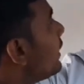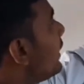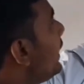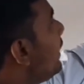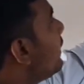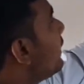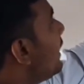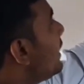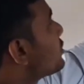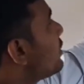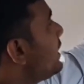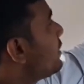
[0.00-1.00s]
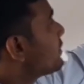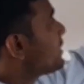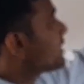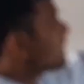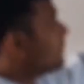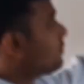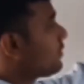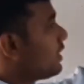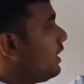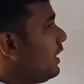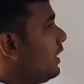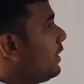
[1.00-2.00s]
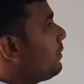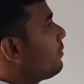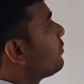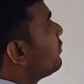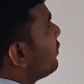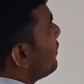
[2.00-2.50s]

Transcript: In natural ecosystem, we